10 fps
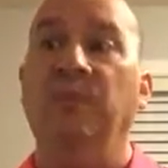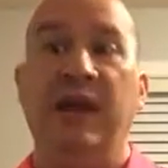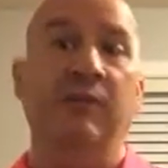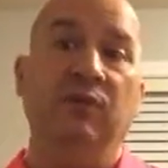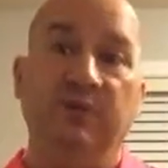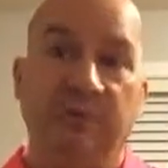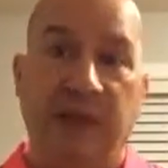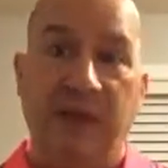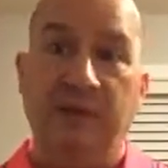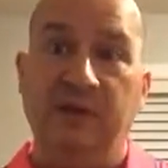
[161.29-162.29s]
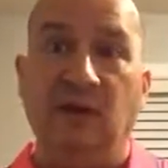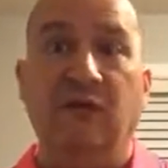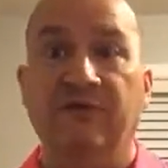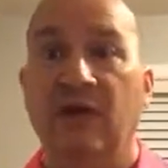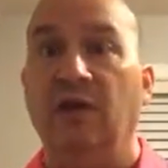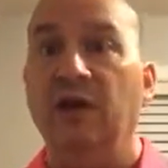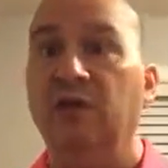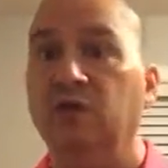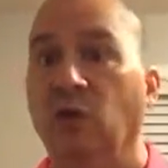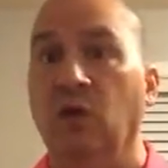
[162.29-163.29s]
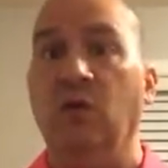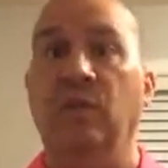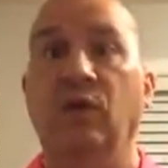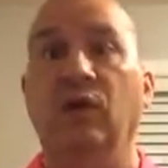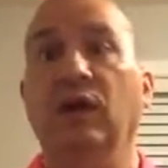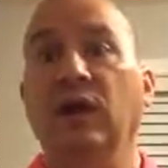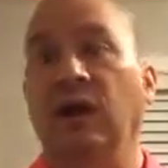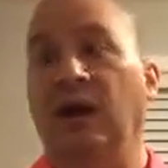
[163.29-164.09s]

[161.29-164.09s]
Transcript: babies are very adorable,